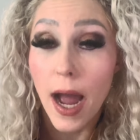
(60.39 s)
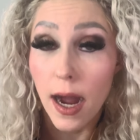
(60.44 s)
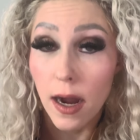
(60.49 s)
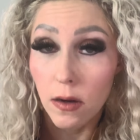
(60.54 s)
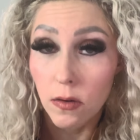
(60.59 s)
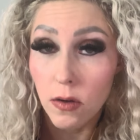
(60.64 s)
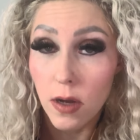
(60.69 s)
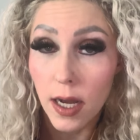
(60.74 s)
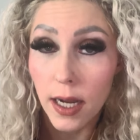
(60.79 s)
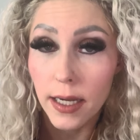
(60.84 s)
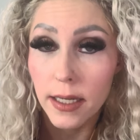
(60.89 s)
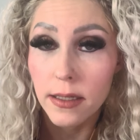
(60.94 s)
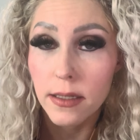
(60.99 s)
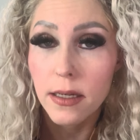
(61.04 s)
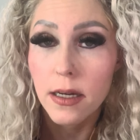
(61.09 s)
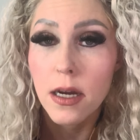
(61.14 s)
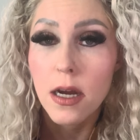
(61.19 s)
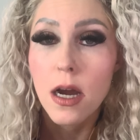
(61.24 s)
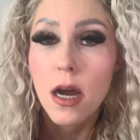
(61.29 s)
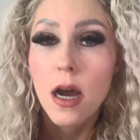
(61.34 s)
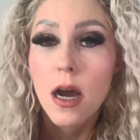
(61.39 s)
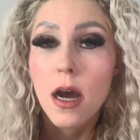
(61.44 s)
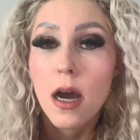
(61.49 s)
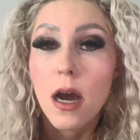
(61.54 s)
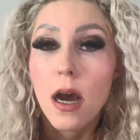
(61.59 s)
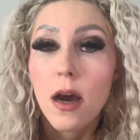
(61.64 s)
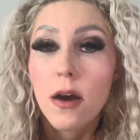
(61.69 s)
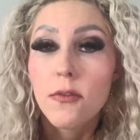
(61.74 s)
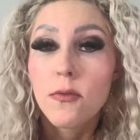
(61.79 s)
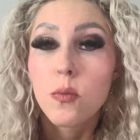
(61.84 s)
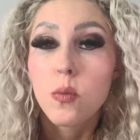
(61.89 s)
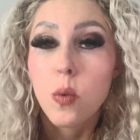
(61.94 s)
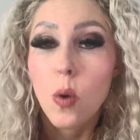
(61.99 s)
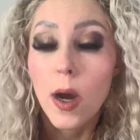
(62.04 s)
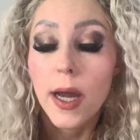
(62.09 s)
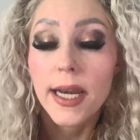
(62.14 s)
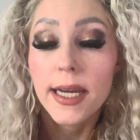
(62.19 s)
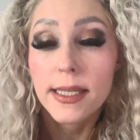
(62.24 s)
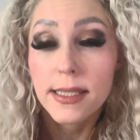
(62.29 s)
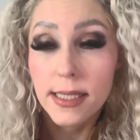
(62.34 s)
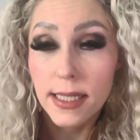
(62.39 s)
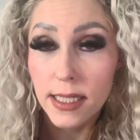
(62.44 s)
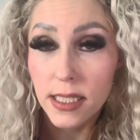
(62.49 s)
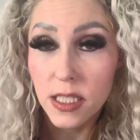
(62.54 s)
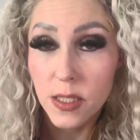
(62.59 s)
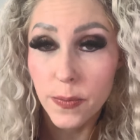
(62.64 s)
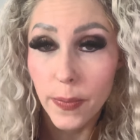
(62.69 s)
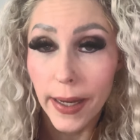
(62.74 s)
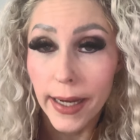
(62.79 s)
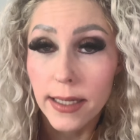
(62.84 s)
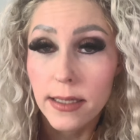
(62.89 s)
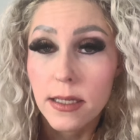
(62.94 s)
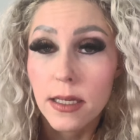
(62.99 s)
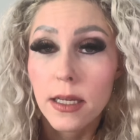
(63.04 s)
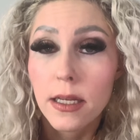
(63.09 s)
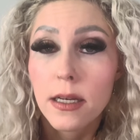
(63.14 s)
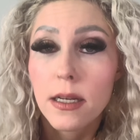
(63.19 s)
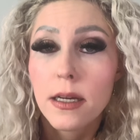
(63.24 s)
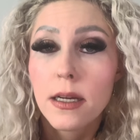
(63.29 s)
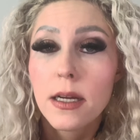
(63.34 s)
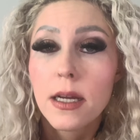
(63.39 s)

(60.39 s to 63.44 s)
outline of what is expected.